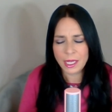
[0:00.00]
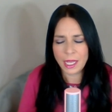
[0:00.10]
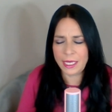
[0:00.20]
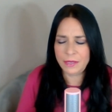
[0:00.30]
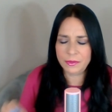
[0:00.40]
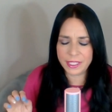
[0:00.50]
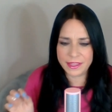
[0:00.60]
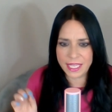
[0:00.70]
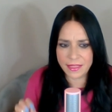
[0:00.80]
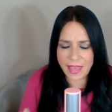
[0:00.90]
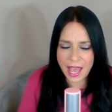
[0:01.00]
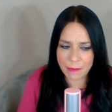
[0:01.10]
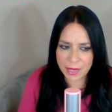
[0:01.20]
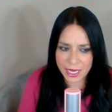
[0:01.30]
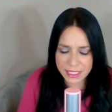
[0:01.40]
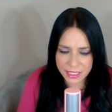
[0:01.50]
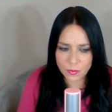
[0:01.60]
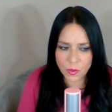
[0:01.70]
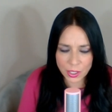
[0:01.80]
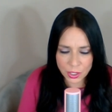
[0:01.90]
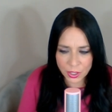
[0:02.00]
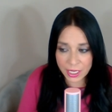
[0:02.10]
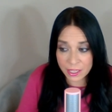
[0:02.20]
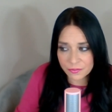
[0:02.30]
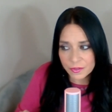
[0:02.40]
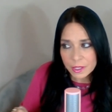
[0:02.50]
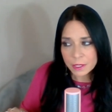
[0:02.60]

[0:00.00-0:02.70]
I didn't really think that, but I did wonder if